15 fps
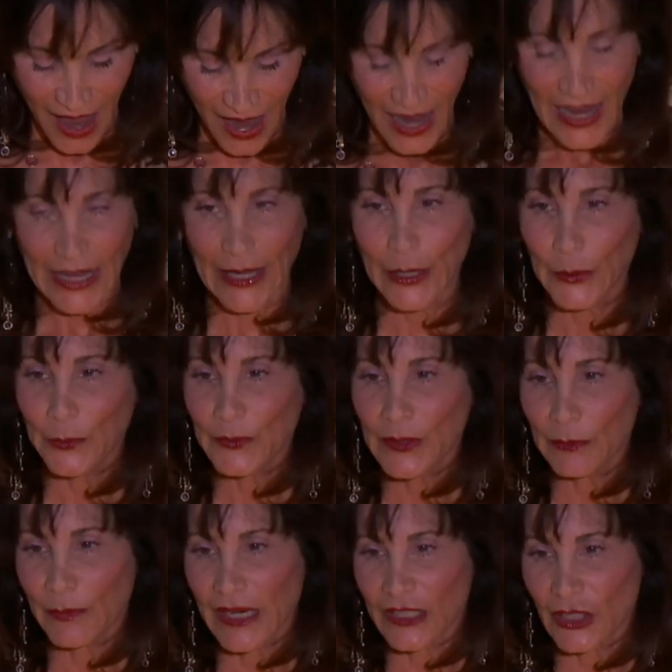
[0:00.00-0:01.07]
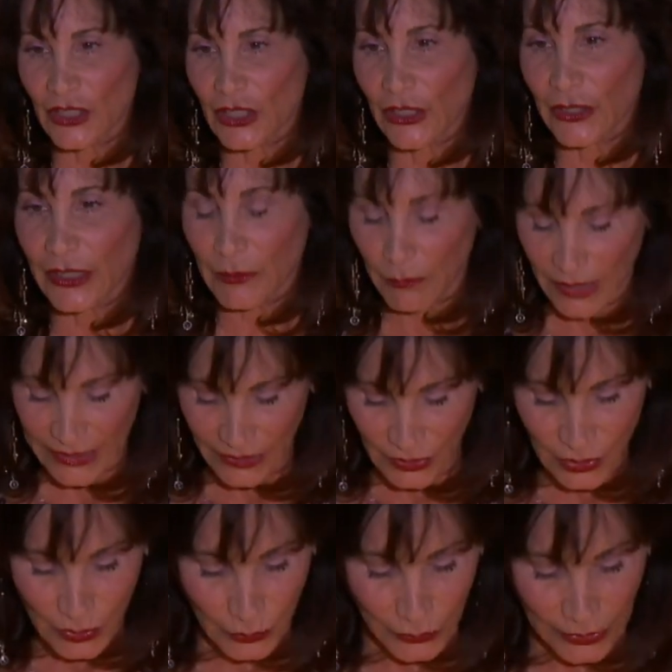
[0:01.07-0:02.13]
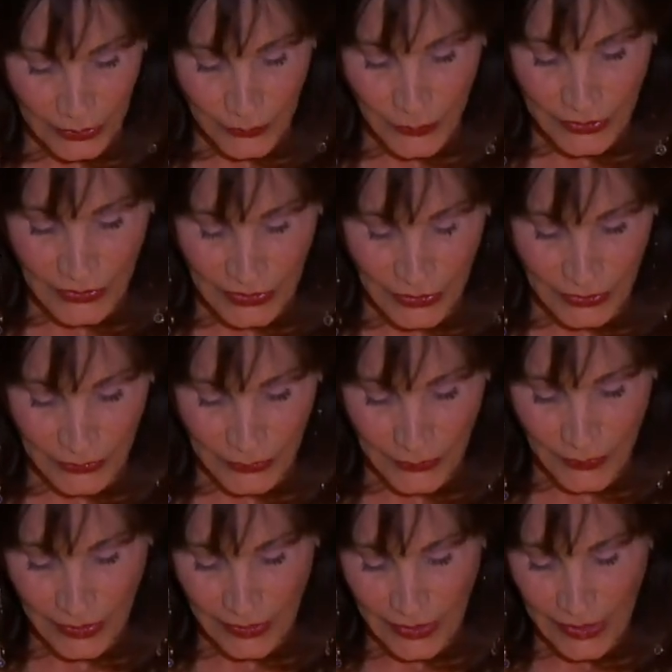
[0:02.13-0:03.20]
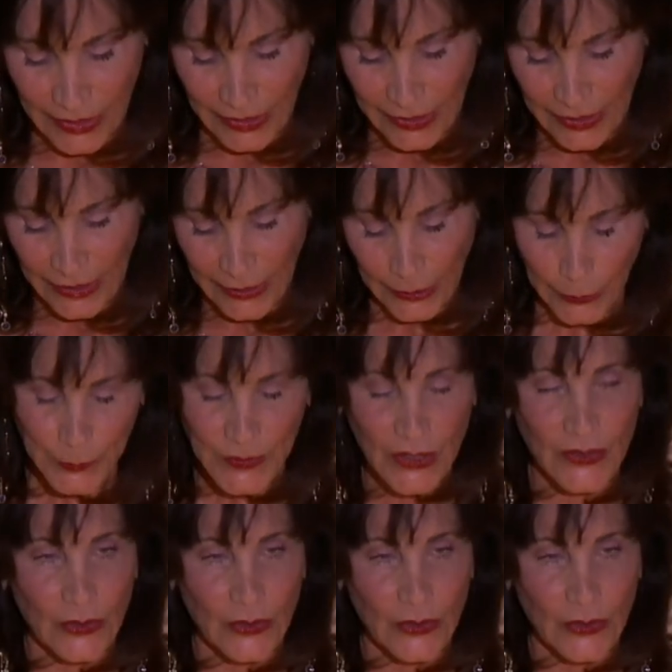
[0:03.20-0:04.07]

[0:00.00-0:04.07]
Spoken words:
I hope that my sharing my story with you helps us